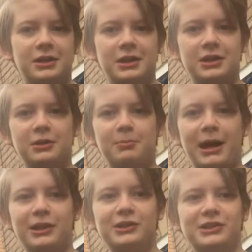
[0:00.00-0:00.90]
the
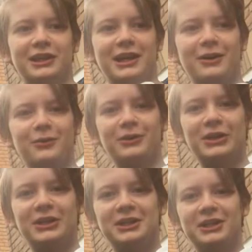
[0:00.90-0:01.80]
balancing out.
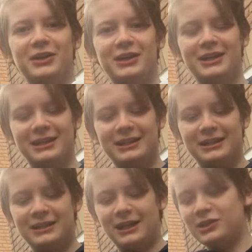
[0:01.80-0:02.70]

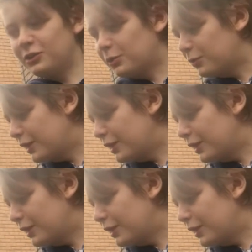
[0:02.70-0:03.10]
I still don't think